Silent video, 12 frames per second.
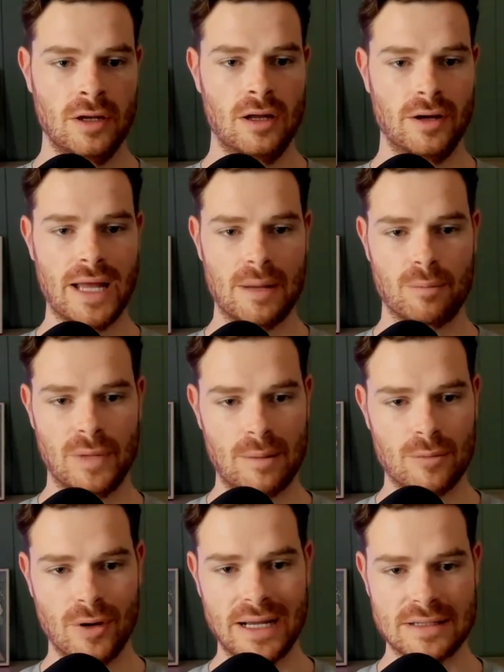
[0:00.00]
Okay,
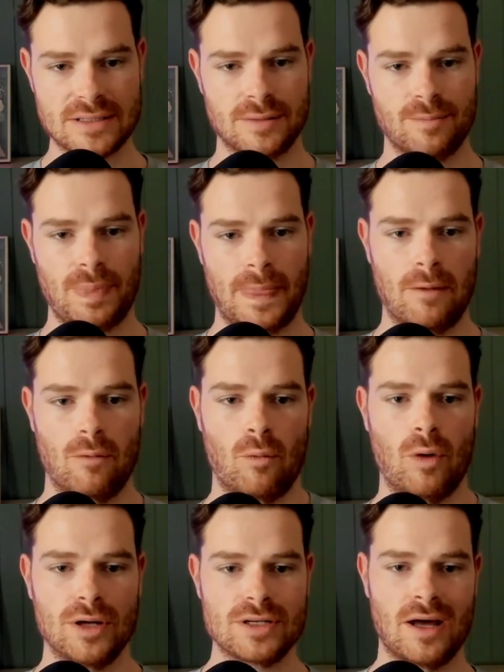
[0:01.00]
number 8.
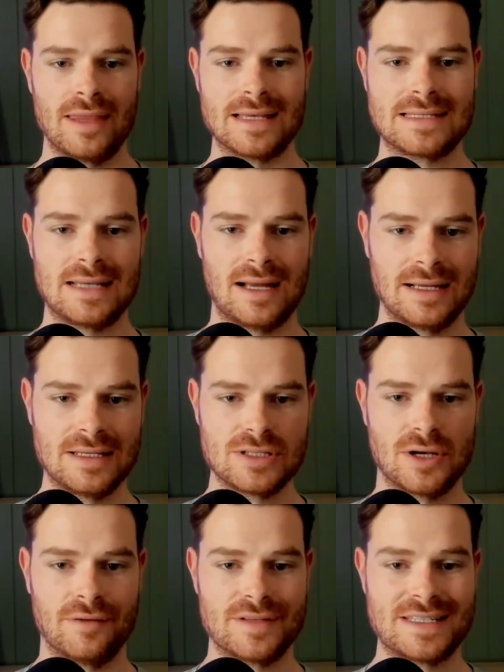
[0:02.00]
What are the
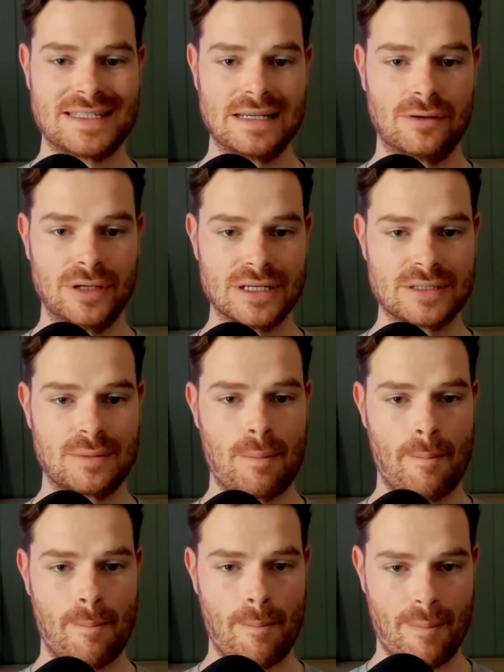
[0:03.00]
signs of serious
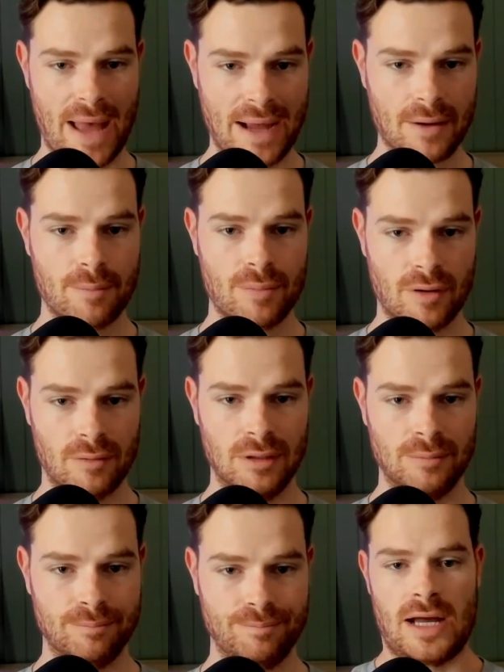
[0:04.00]
back
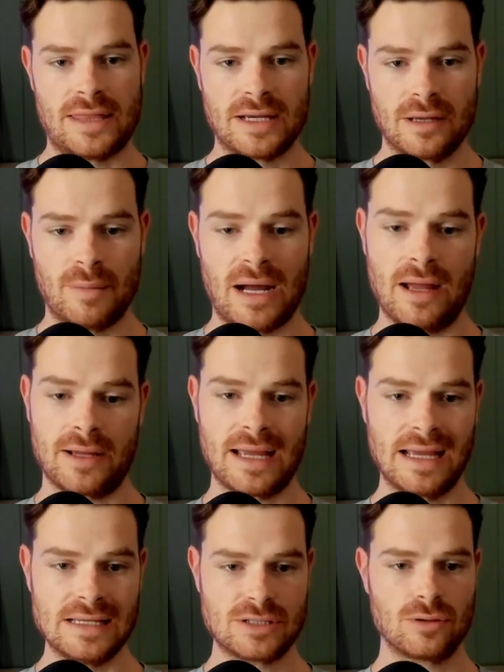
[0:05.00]
problem? I think in my
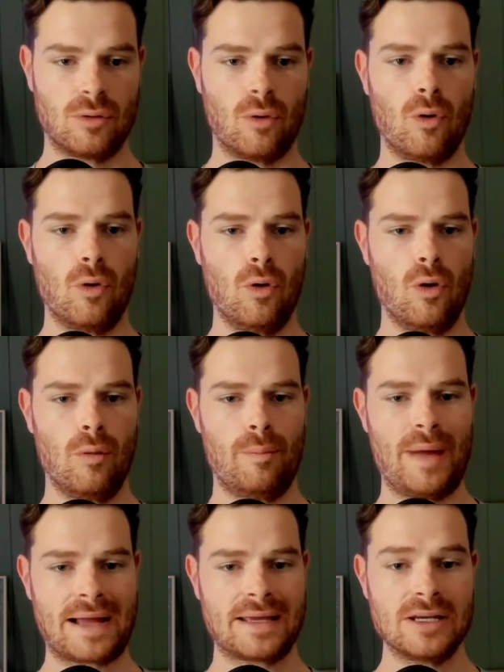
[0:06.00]
case, all
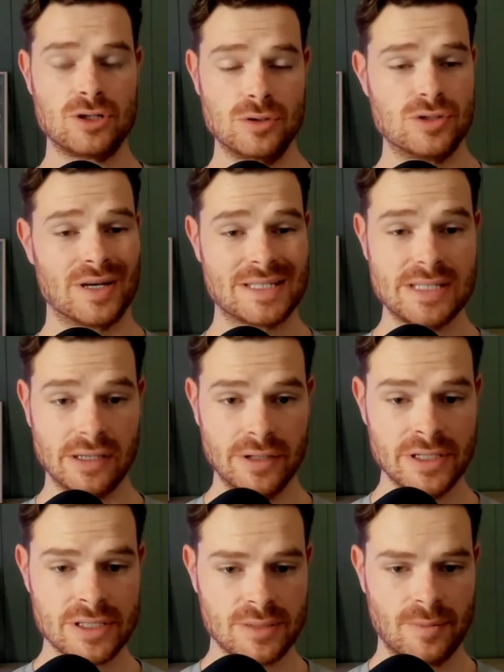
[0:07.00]
back issues are
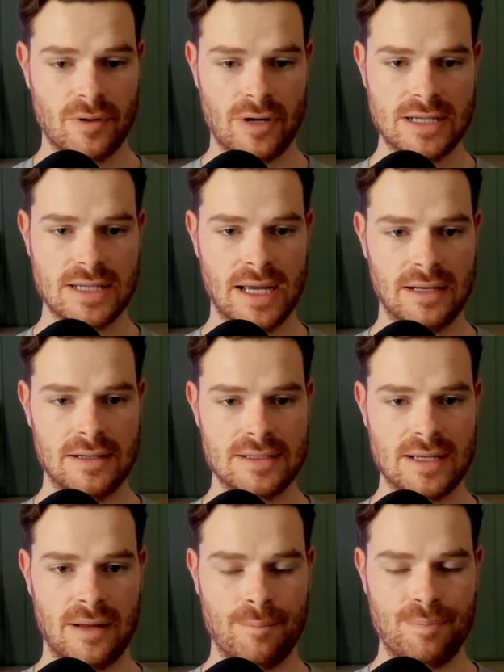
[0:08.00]
serious, right?
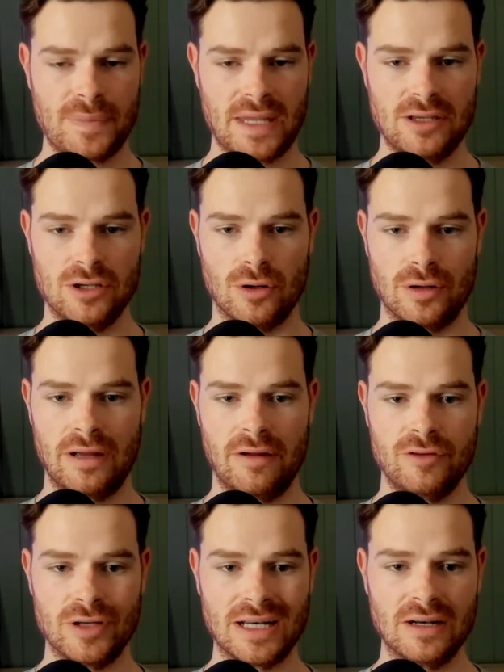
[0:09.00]
And,
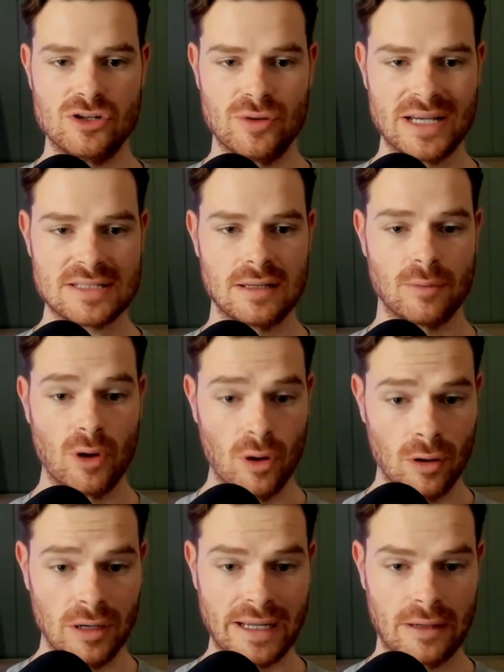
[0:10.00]
if you can address them
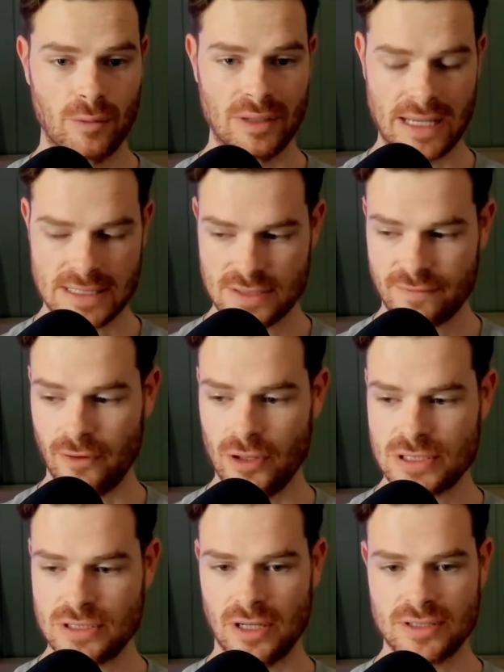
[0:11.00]
earlier when they
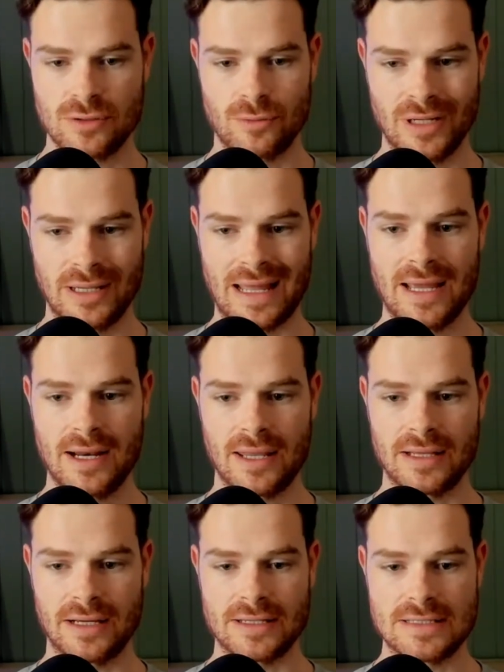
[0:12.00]
first start to rear their head, I
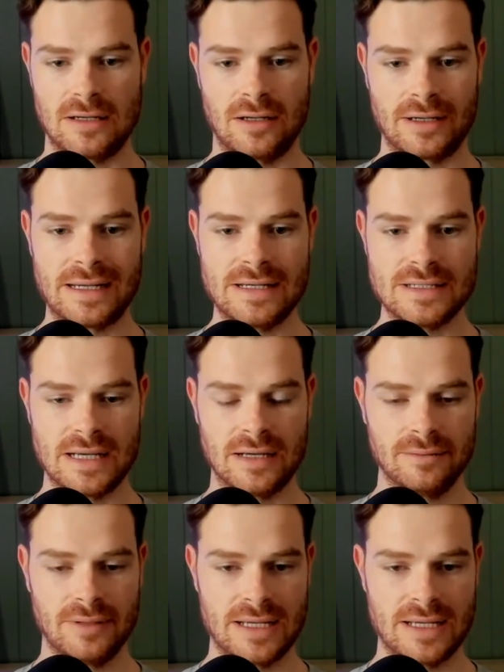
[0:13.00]
think it's a lot easier.